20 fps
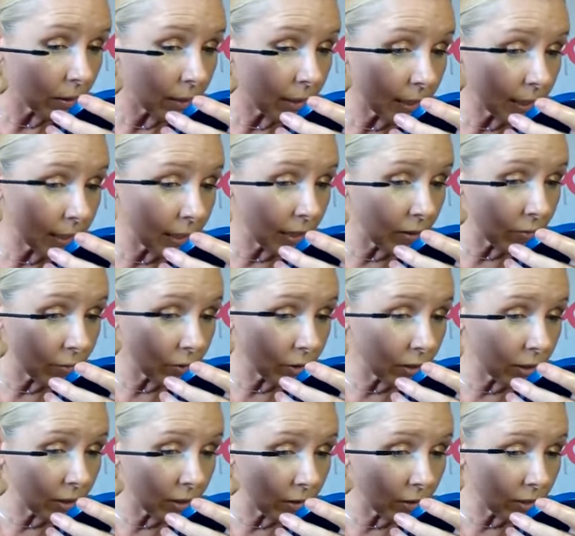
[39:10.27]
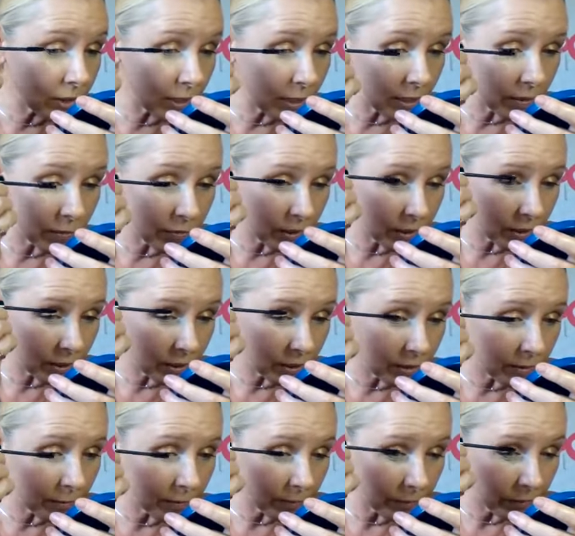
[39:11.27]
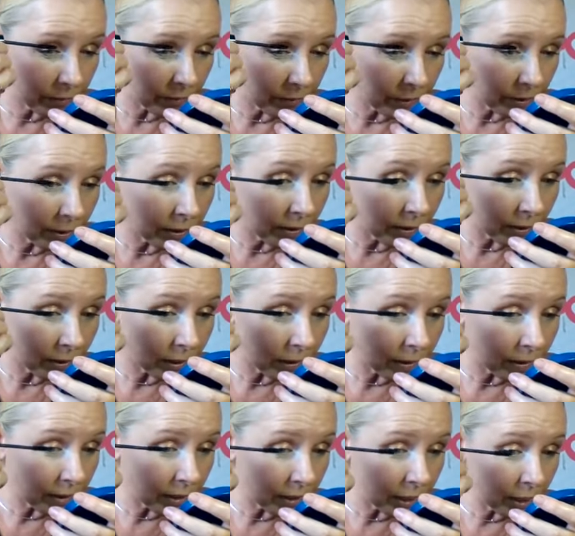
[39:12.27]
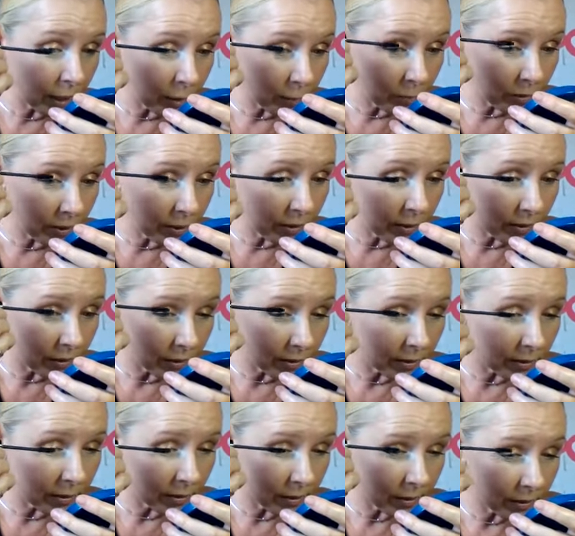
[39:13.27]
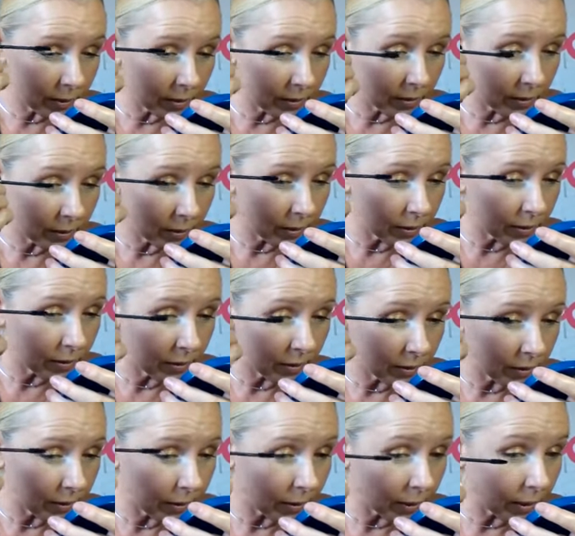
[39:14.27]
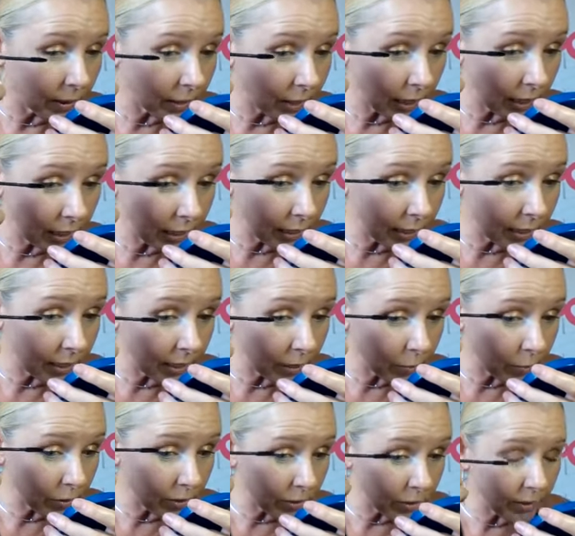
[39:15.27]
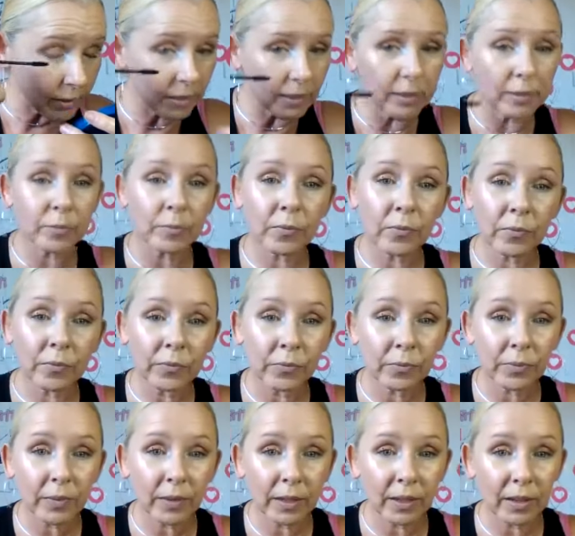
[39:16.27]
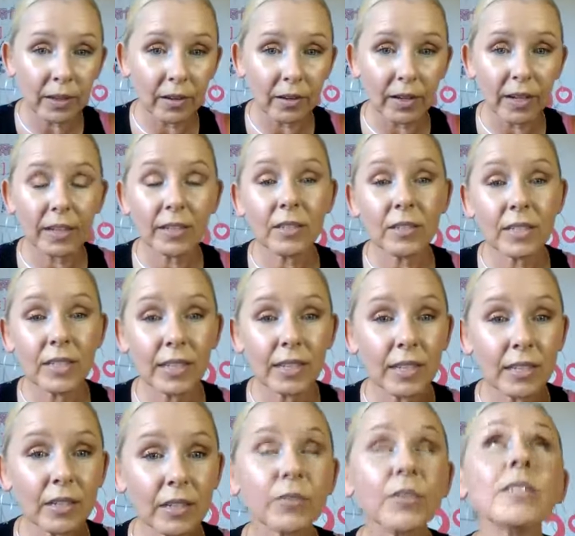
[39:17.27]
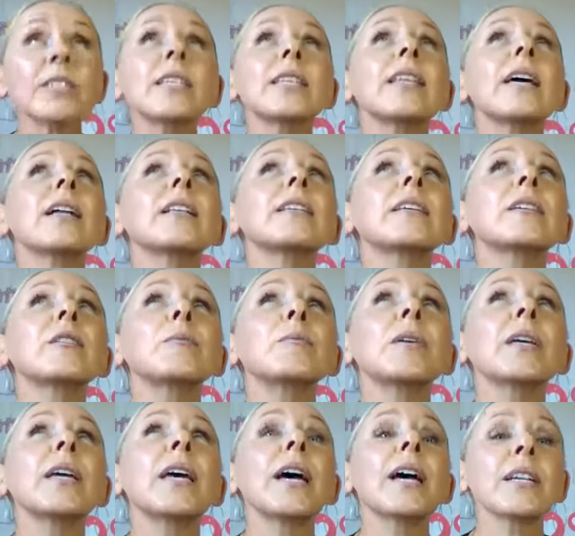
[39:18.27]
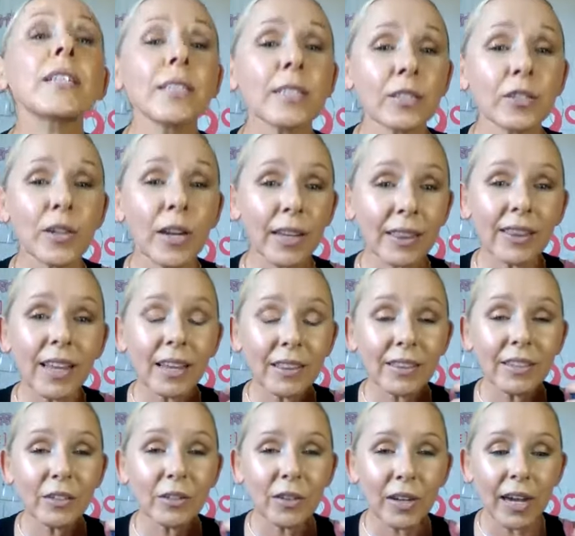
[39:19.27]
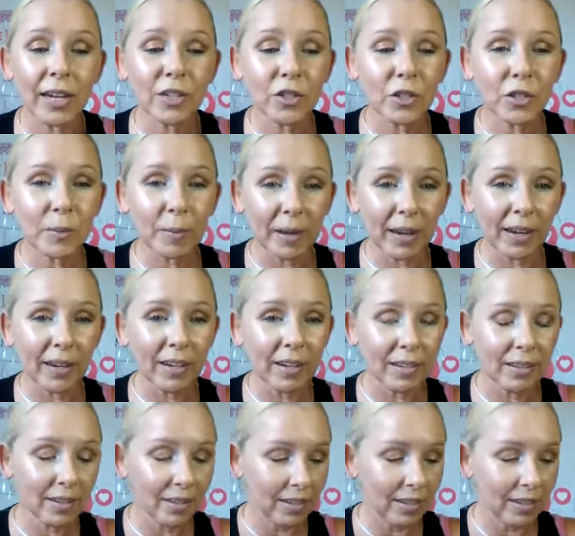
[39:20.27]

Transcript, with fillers: Let's see if you can notice a difference on the camera as I can see in person. Okay, do you see the difference of that little bit, extra, that little extra made?